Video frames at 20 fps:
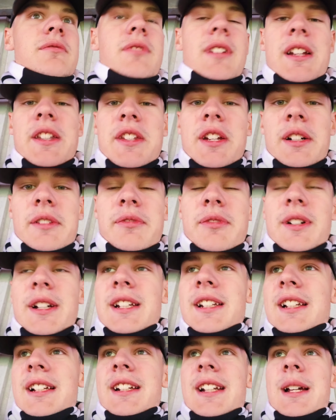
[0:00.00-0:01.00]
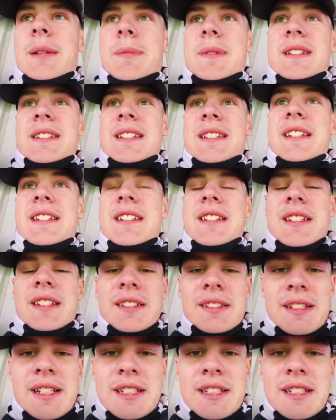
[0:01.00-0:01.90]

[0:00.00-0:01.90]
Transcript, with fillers: right on the halfway line, happy days.